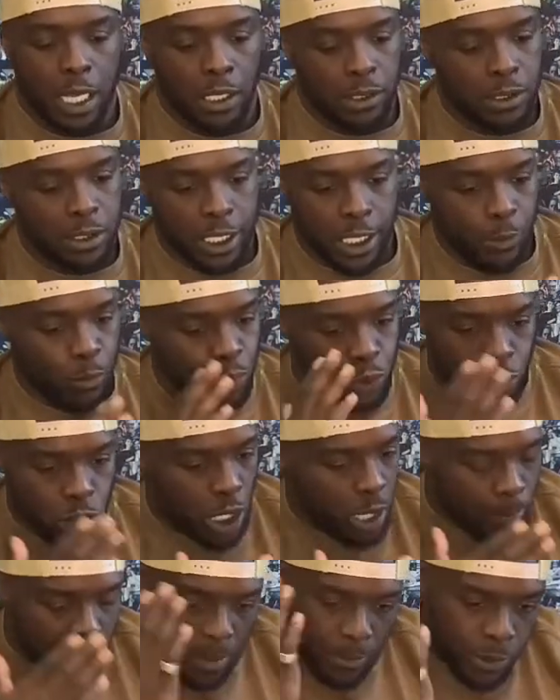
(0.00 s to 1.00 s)

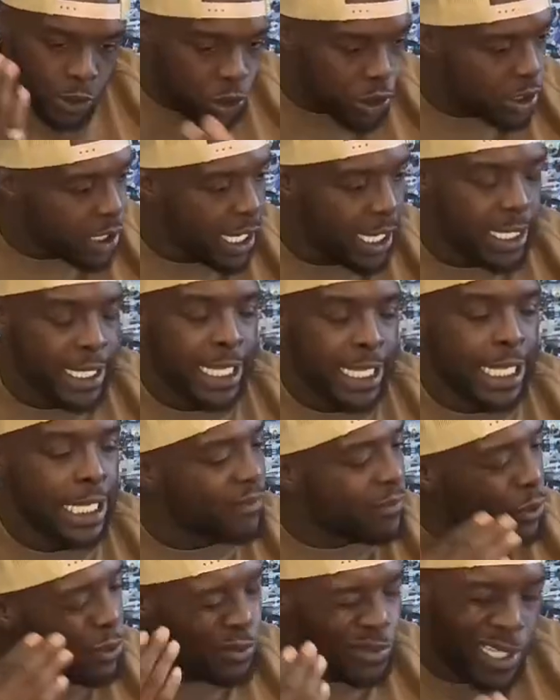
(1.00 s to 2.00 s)
I remember just getting
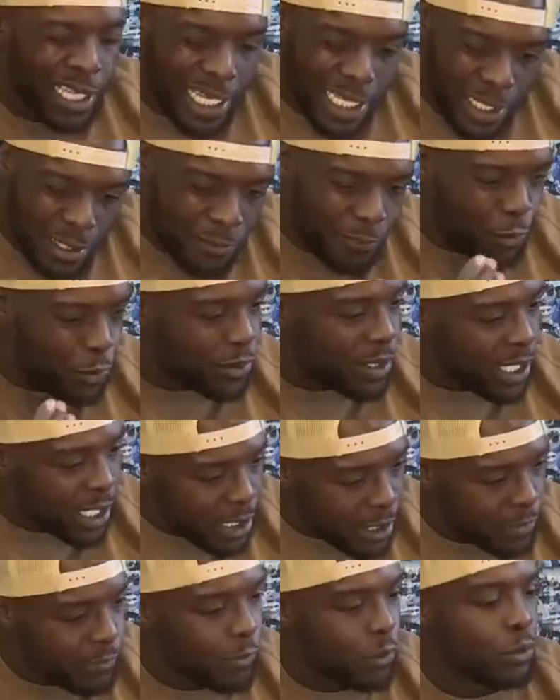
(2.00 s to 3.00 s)
interviews,
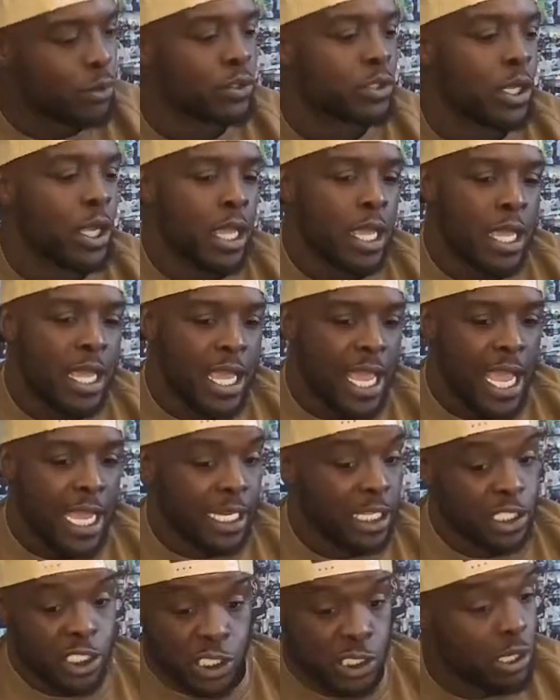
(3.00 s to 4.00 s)

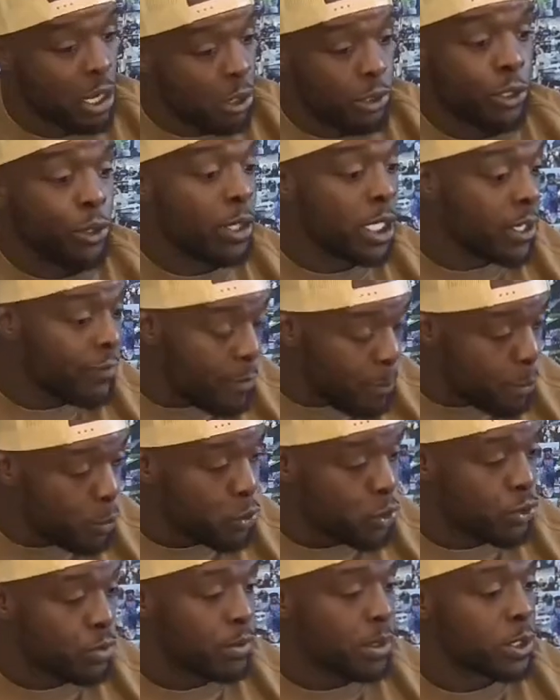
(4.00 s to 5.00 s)
and it just, oh, you're a
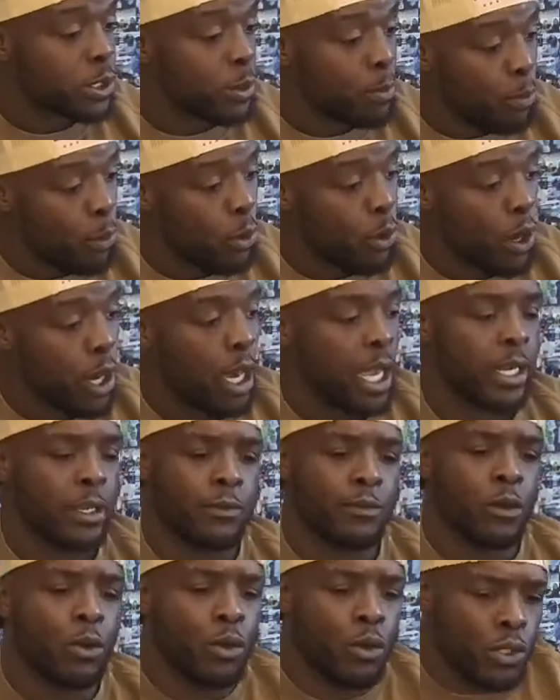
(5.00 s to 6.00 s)
Liverpool supporter.
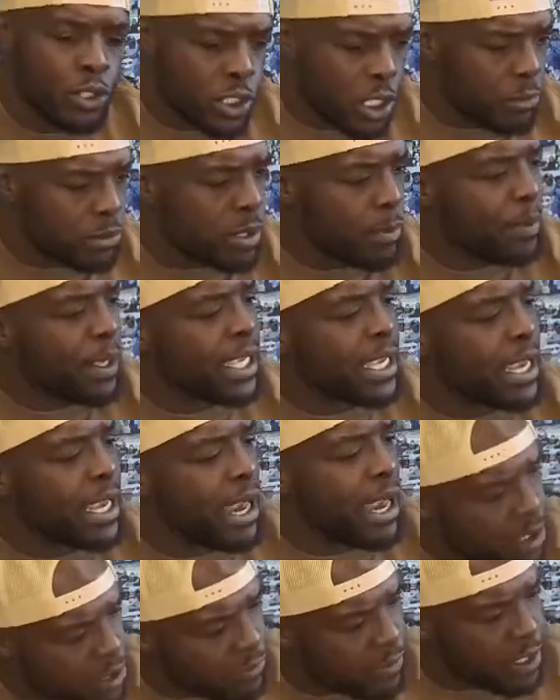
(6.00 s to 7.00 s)
And of course, I was a big
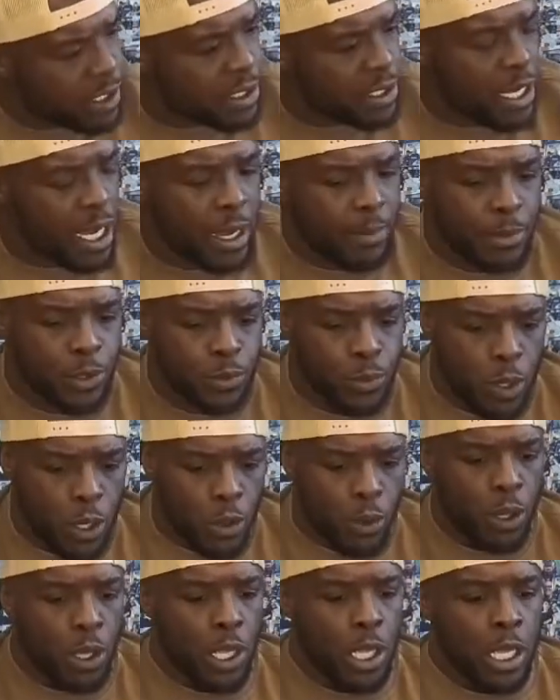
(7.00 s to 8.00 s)
character at the time as
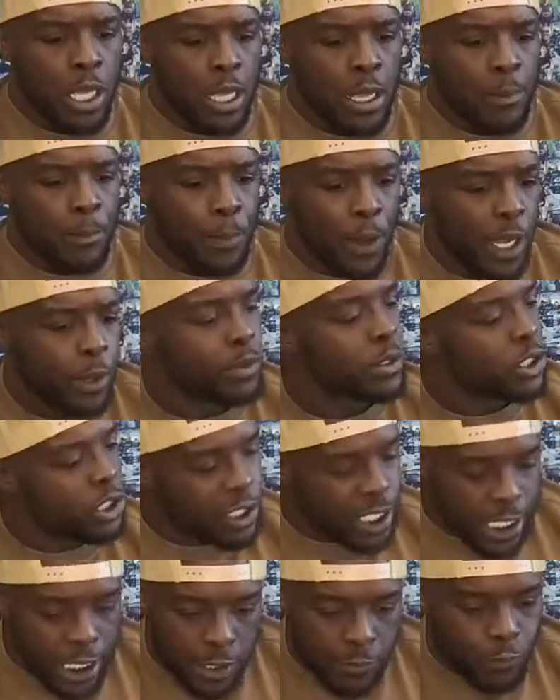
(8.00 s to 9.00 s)
well. But it was
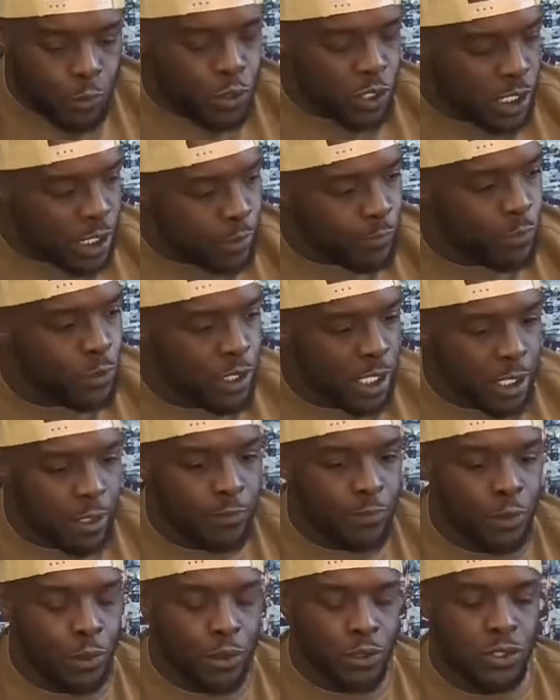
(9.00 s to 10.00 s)
just
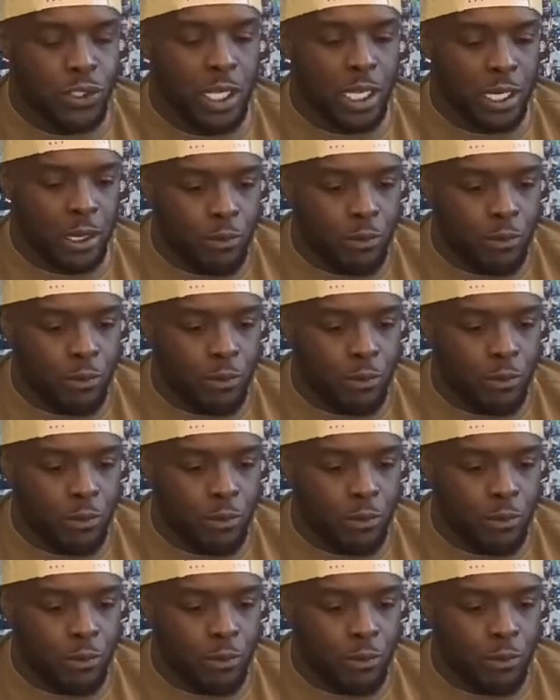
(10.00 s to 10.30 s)
interviews.